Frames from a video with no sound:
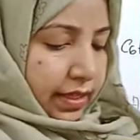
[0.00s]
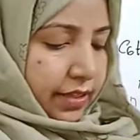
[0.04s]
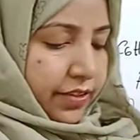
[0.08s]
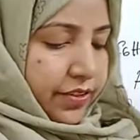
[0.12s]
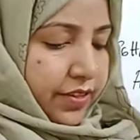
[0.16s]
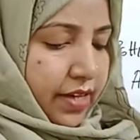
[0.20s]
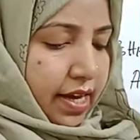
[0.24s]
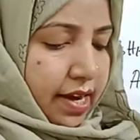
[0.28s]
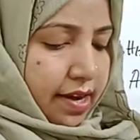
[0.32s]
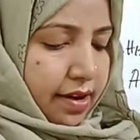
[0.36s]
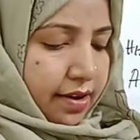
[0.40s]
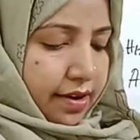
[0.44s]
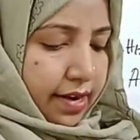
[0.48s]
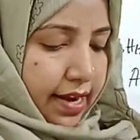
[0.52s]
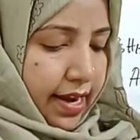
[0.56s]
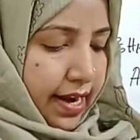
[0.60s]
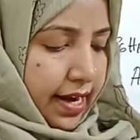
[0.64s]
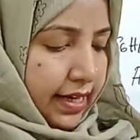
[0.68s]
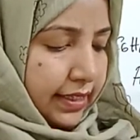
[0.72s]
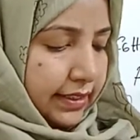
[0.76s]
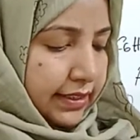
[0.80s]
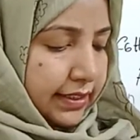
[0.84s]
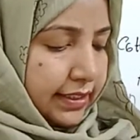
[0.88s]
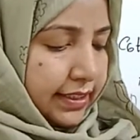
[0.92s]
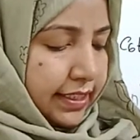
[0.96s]
Sir
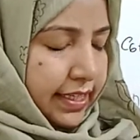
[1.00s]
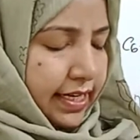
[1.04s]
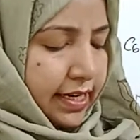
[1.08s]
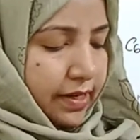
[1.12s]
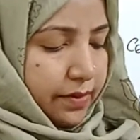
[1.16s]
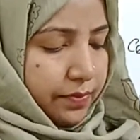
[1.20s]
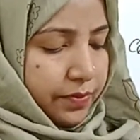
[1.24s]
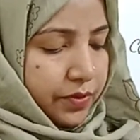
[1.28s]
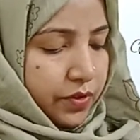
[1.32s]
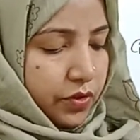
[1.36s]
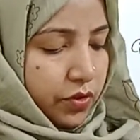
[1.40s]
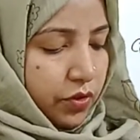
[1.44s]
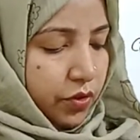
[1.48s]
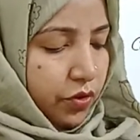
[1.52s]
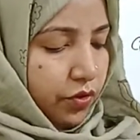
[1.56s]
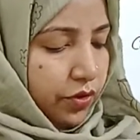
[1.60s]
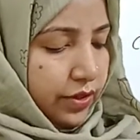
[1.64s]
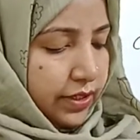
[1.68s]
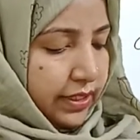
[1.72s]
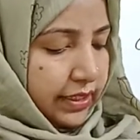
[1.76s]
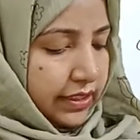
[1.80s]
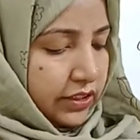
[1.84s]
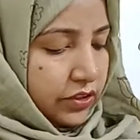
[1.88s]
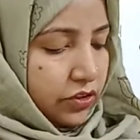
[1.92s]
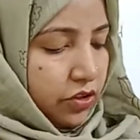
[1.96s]
Hans Krebs, who
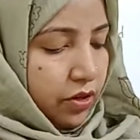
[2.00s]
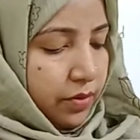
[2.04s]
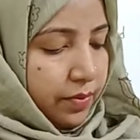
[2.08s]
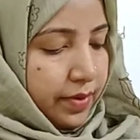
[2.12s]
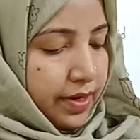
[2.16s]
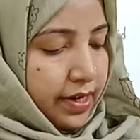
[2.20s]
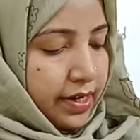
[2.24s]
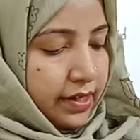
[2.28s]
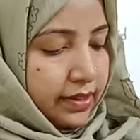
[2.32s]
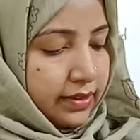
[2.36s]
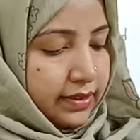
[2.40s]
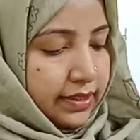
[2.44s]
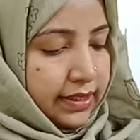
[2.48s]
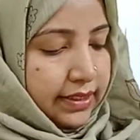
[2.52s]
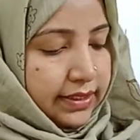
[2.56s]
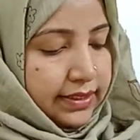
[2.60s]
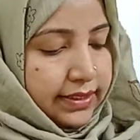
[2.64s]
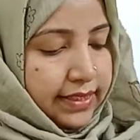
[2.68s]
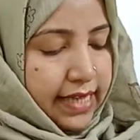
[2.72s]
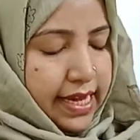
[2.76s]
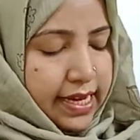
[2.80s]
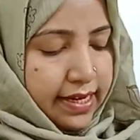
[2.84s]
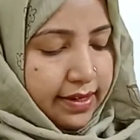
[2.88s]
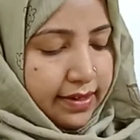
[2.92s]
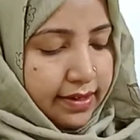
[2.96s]
discovered the
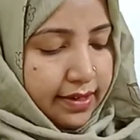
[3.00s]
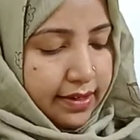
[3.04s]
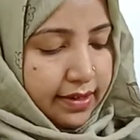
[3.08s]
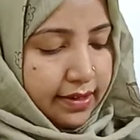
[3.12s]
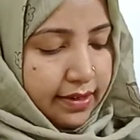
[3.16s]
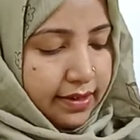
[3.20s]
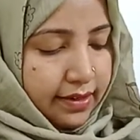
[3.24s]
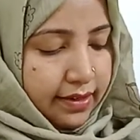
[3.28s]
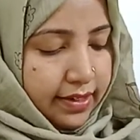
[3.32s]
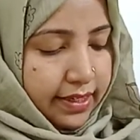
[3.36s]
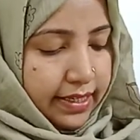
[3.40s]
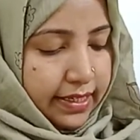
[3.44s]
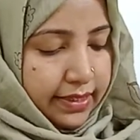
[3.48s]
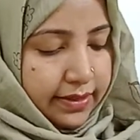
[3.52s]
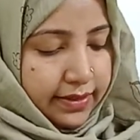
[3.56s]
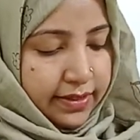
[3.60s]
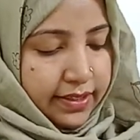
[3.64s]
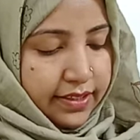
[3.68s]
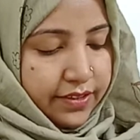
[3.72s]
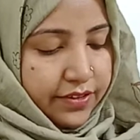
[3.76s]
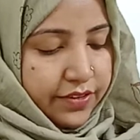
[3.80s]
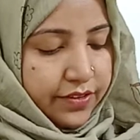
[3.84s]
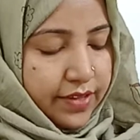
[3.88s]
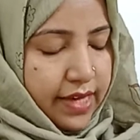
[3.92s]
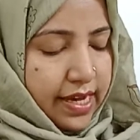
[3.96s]
cycle, in
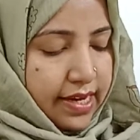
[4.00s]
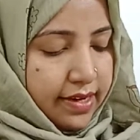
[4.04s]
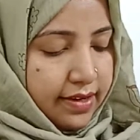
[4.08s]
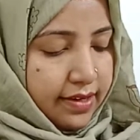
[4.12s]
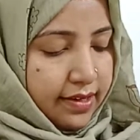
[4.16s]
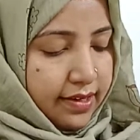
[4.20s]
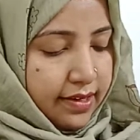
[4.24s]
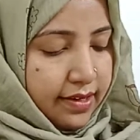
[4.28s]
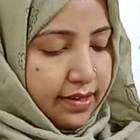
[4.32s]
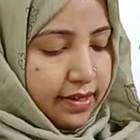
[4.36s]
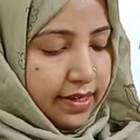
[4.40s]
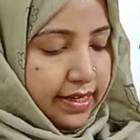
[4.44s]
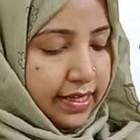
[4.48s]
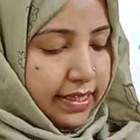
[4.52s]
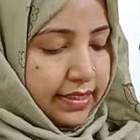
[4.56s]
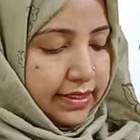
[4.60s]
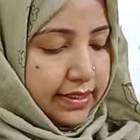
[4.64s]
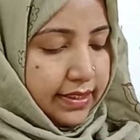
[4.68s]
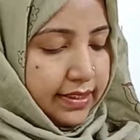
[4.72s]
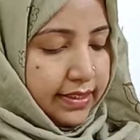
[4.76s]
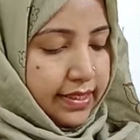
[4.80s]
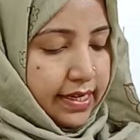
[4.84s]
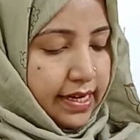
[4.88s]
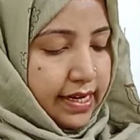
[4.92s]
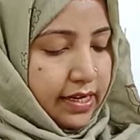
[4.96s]
this cycle
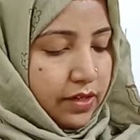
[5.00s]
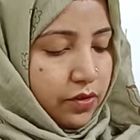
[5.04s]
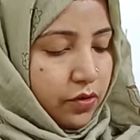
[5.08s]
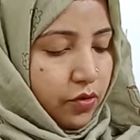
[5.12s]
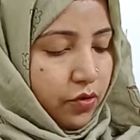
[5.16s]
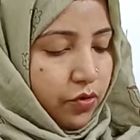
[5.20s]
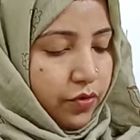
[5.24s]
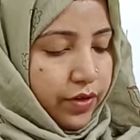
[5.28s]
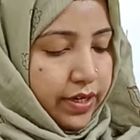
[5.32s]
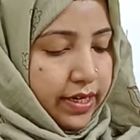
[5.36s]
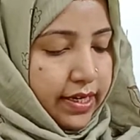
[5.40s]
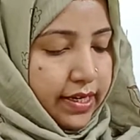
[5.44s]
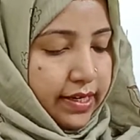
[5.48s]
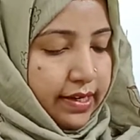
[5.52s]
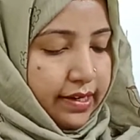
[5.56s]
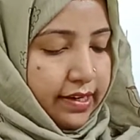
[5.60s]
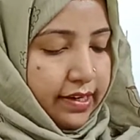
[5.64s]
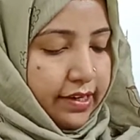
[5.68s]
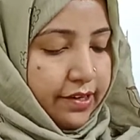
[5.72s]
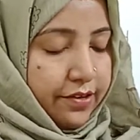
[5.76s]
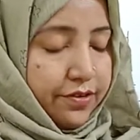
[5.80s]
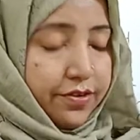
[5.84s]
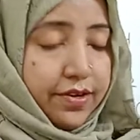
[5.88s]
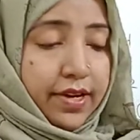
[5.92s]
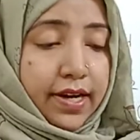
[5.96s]
acetyl-CoA
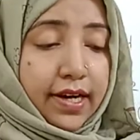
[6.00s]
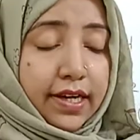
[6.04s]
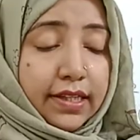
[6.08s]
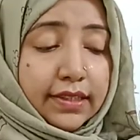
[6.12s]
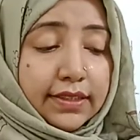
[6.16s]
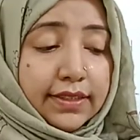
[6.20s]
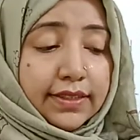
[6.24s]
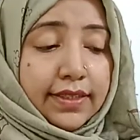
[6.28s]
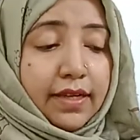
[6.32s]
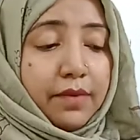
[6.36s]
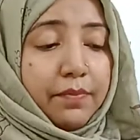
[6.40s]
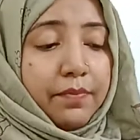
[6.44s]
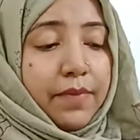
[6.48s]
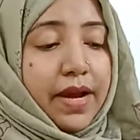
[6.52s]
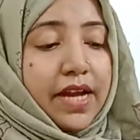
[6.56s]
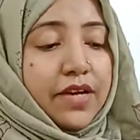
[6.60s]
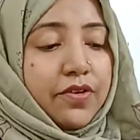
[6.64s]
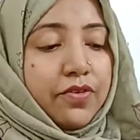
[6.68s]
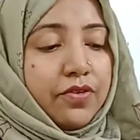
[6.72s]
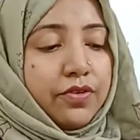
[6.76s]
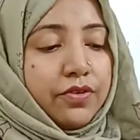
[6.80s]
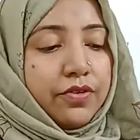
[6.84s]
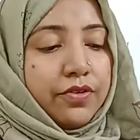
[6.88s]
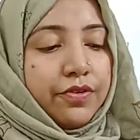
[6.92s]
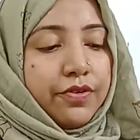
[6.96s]
enters the
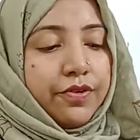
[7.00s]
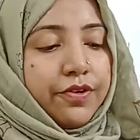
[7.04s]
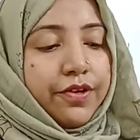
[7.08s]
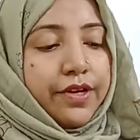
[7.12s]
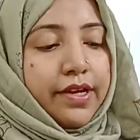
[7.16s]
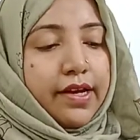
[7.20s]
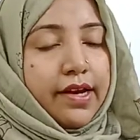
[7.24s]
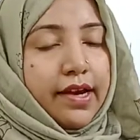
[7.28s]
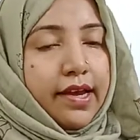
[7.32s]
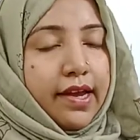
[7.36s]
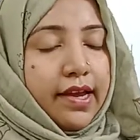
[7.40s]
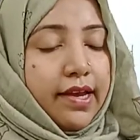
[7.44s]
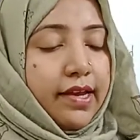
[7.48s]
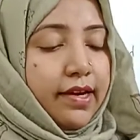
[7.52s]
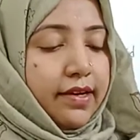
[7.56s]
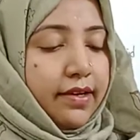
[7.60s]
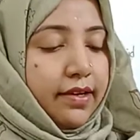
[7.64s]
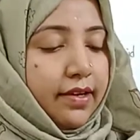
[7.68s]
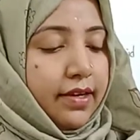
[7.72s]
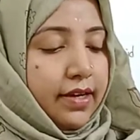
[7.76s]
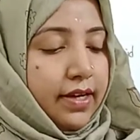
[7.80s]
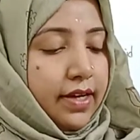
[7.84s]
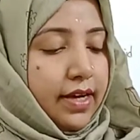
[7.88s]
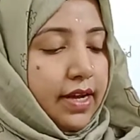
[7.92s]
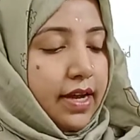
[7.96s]
mitochondria and
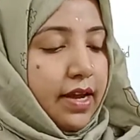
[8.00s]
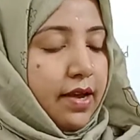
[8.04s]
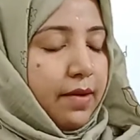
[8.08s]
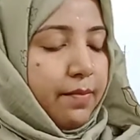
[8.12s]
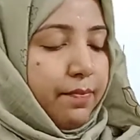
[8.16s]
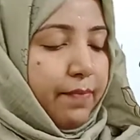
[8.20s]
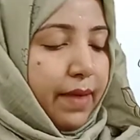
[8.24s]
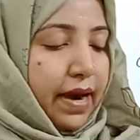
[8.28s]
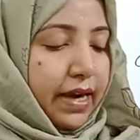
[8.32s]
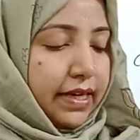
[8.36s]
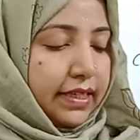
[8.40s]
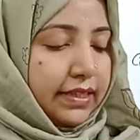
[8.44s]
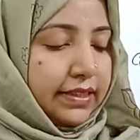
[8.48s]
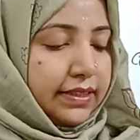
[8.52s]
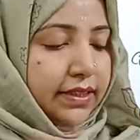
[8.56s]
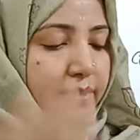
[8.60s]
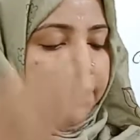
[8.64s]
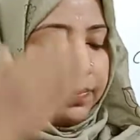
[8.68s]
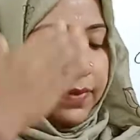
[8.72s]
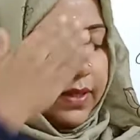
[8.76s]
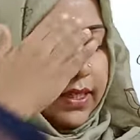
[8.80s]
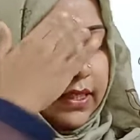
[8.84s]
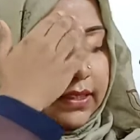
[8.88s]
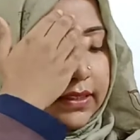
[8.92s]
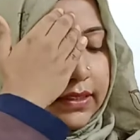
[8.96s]
participates